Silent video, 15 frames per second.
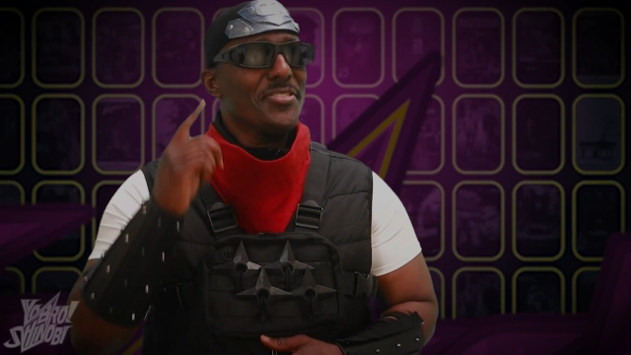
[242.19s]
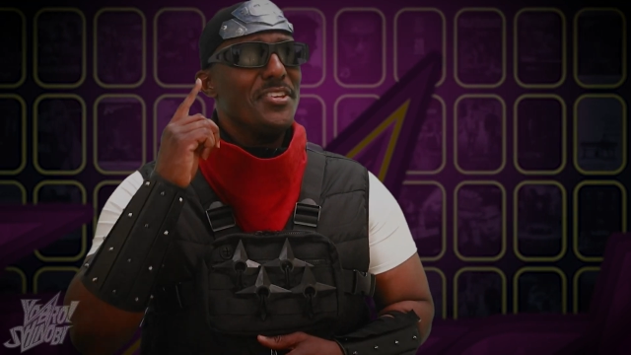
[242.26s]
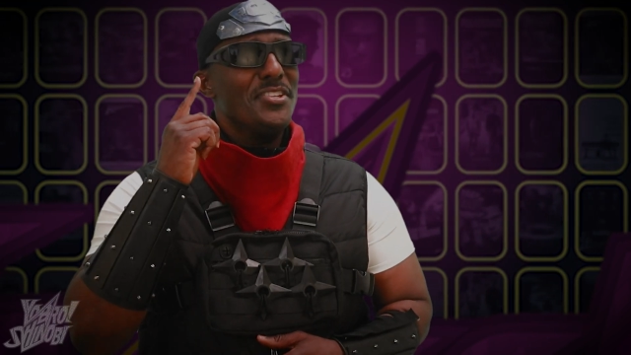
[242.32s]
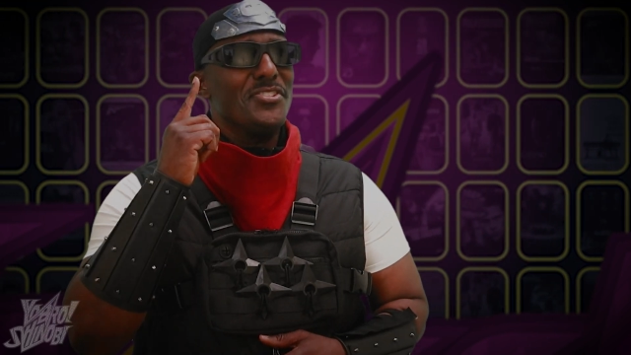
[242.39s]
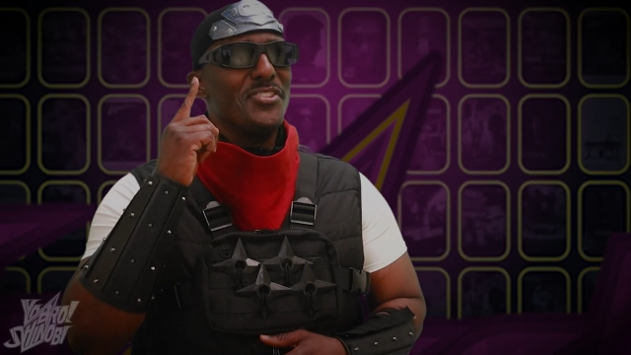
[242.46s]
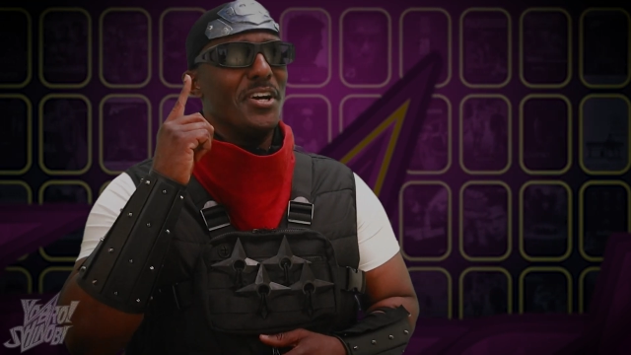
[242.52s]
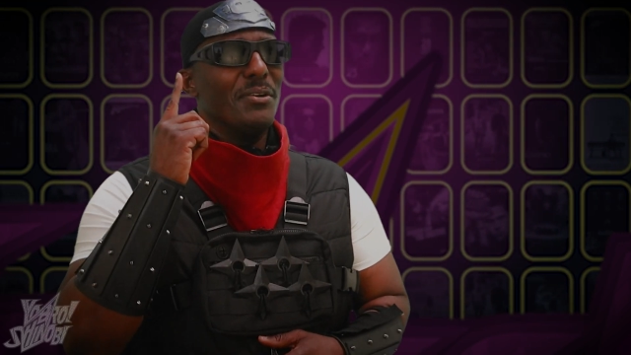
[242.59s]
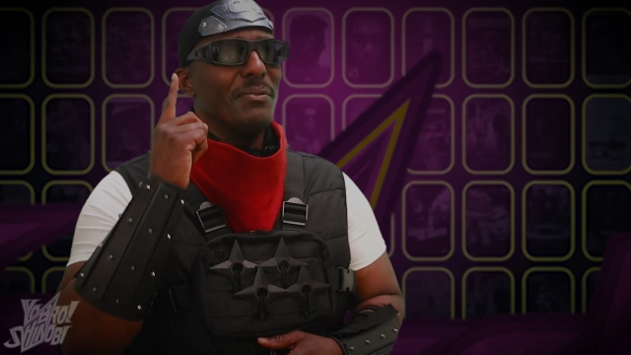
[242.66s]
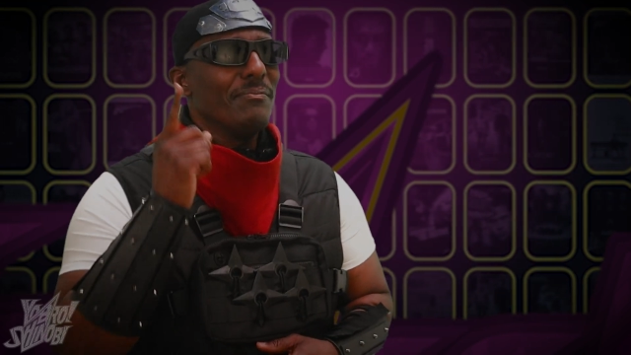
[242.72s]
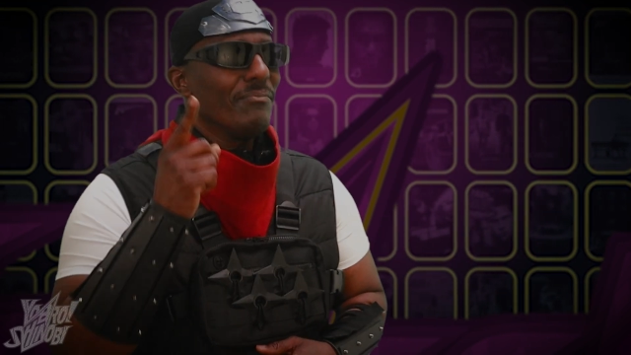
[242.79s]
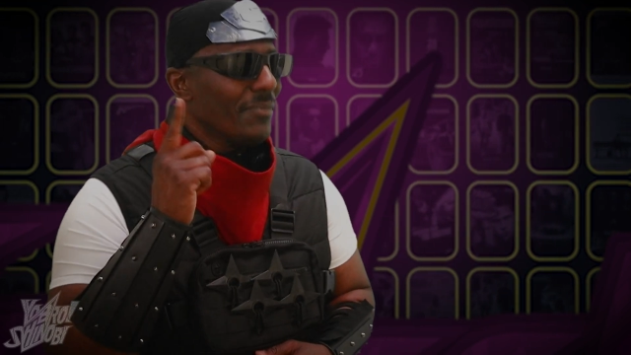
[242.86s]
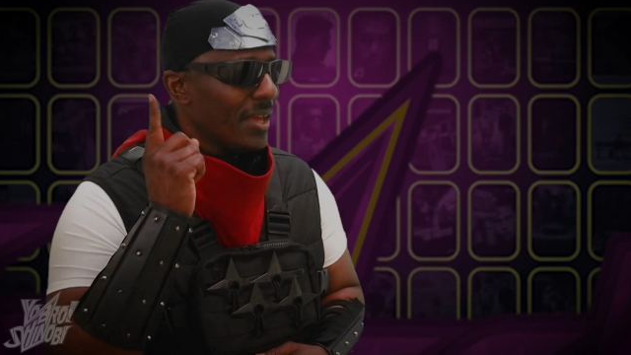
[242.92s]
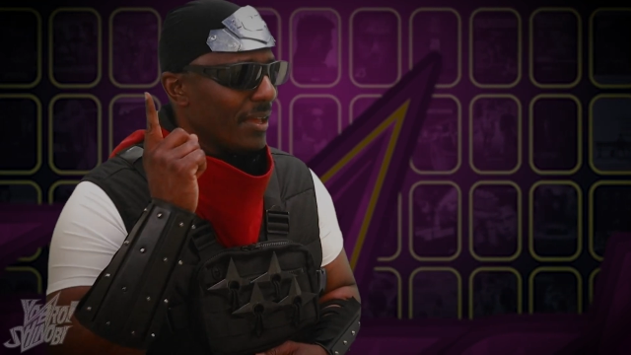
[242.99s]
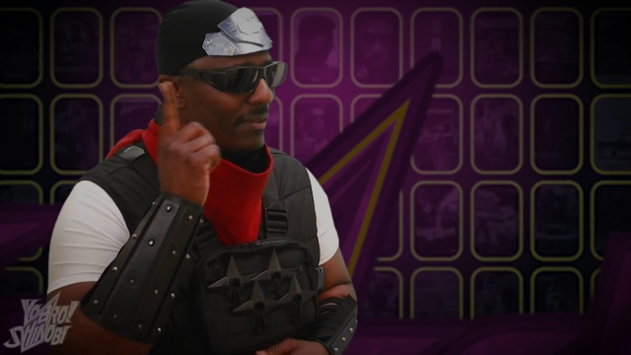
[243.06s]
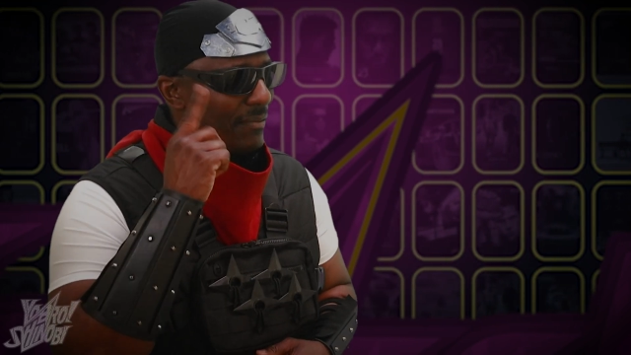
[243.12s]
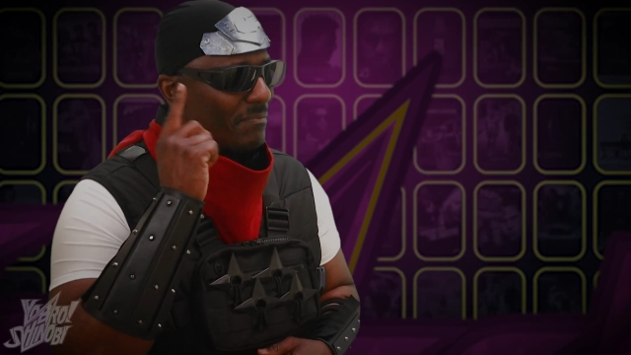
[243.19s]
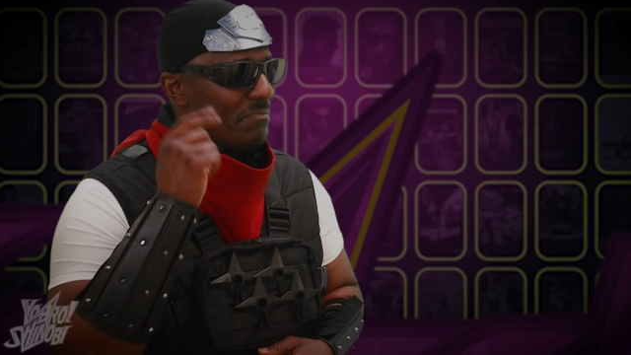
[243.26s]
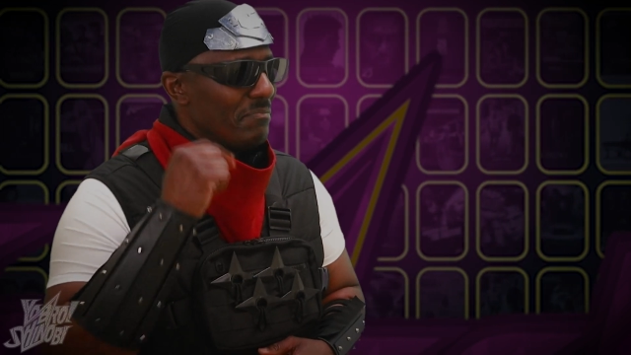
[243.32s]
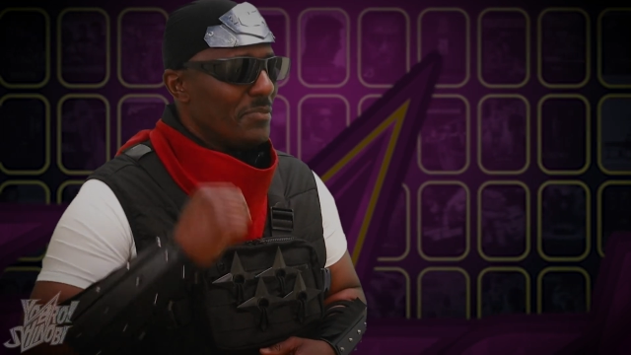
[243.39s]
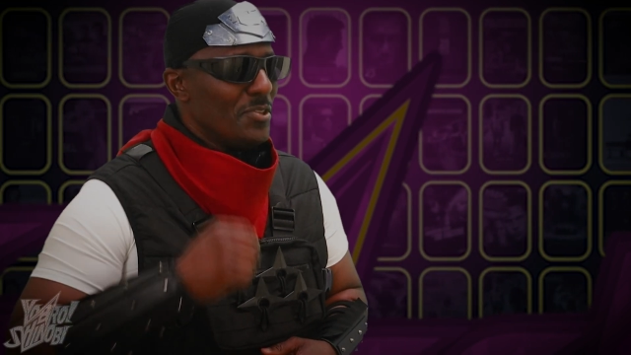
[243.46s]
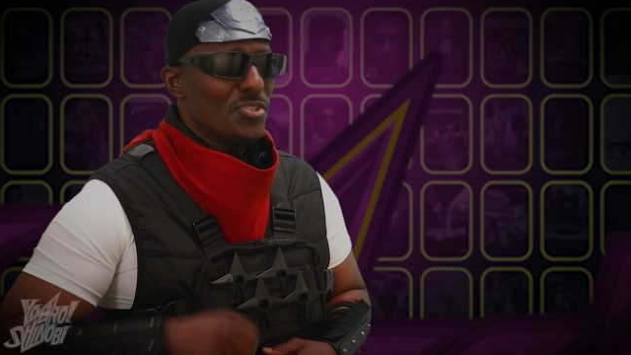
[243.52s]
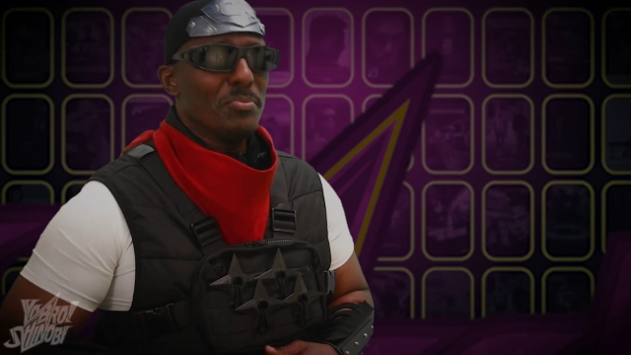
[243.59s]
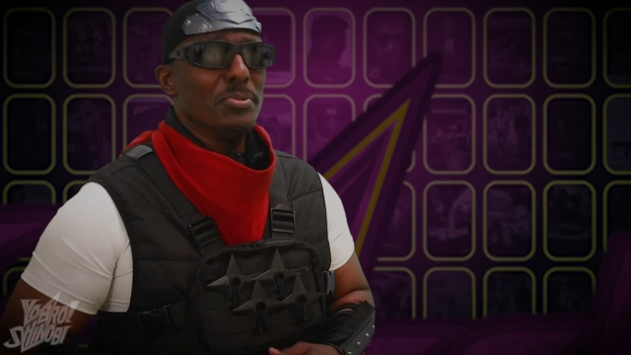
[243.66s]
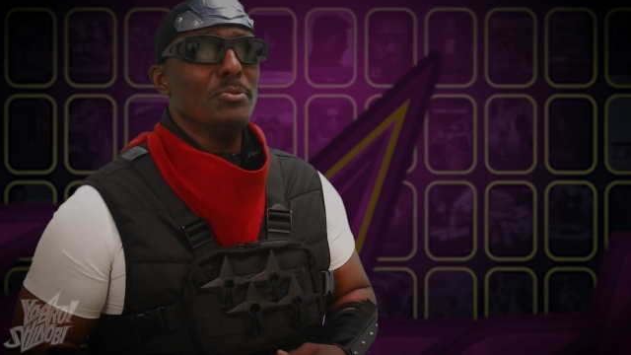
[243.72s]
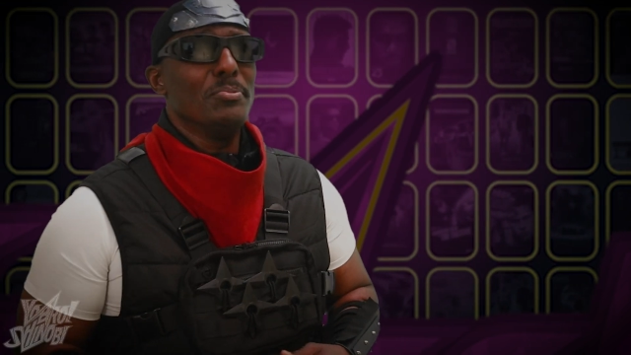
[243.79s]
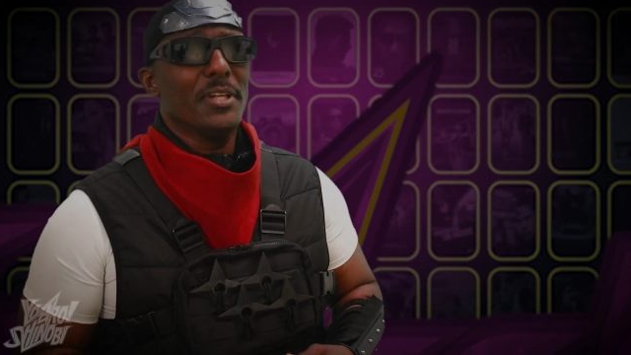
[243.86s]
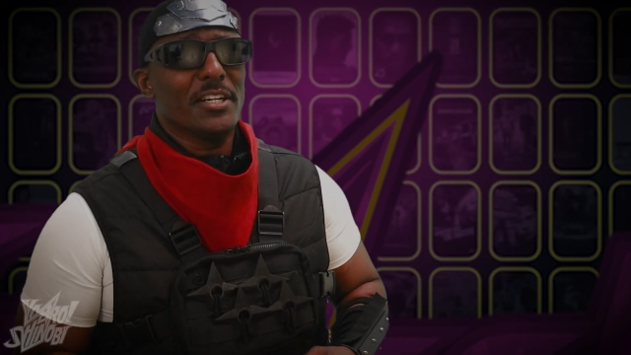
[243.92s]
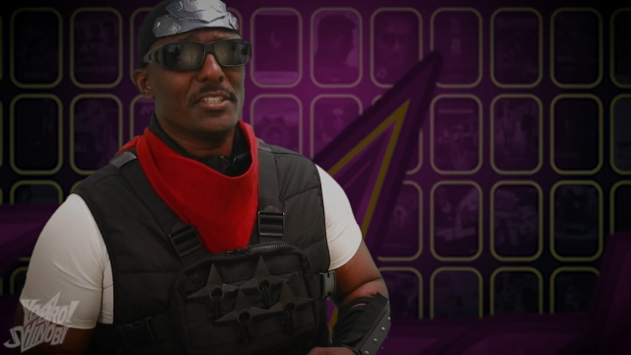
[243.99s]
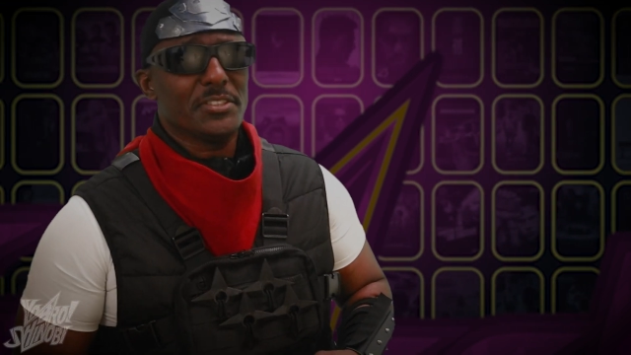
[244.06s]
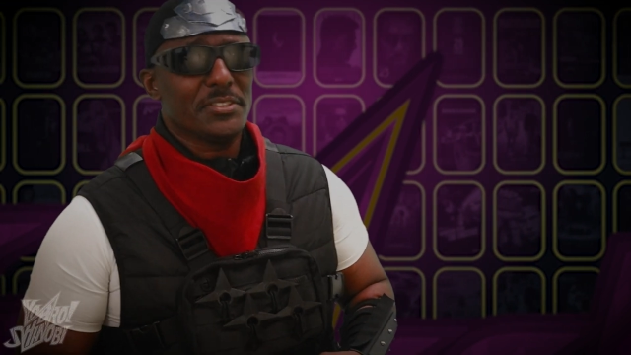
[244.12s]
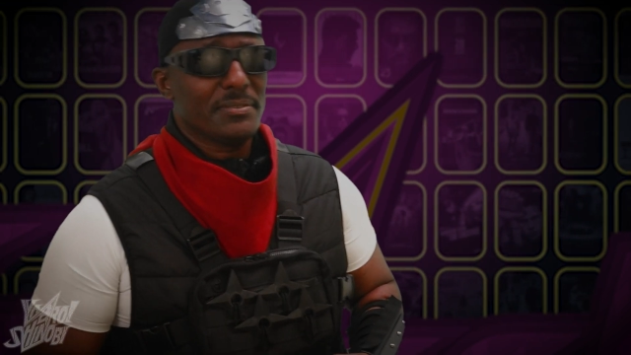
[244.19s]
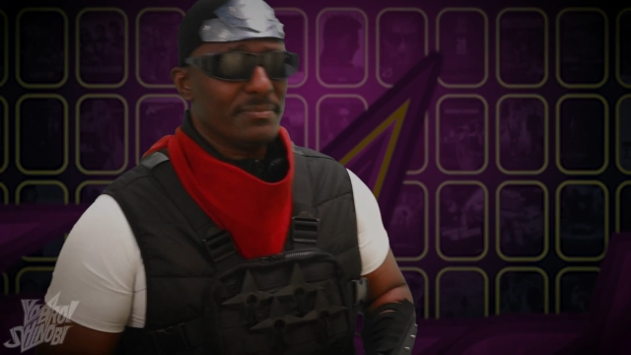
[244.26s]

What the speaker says: these though. These are blue blockers.